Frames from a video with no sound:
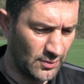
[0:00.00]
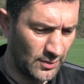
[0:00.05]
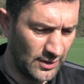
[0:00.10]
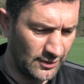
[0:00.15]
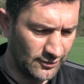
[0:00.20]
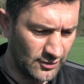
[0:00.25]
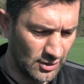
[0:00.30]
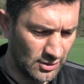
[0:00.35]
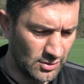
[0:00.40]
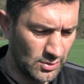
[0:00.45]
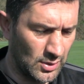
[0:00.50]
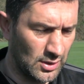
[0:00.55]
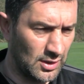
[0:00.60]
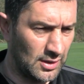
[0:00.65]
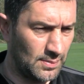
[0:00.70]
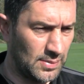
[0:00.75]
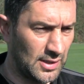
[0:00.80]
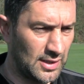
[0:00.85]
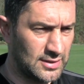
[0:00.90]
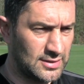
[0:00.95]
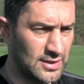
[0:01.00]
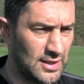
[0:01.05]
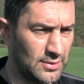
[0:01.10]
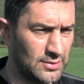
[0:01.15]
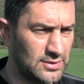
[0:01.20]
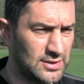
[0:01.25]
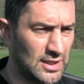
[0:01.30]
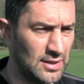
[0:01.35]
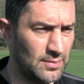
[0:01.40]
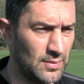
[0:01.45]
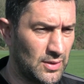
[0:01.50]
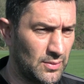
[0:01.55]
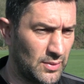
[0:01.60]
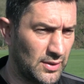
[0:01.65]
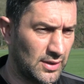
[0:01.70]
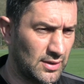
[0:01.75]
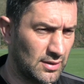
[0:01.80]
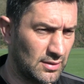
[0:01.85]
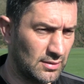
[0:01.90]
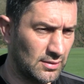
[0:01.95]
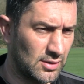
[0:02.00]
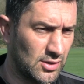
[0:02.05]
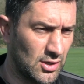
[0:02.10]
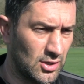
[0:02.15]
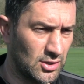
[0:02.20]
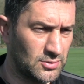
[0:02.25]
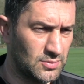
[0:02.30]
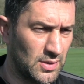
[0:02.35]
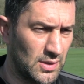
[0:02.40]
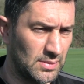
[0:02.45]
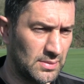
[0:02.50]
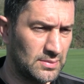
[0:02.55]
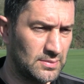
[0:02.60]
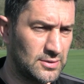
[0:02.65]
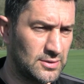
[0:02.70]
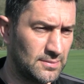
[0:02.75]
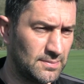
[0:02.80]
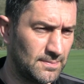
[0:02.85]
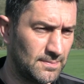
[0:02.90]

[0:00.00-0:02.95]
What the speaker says: we've got quality players in our team, what we can cause problems.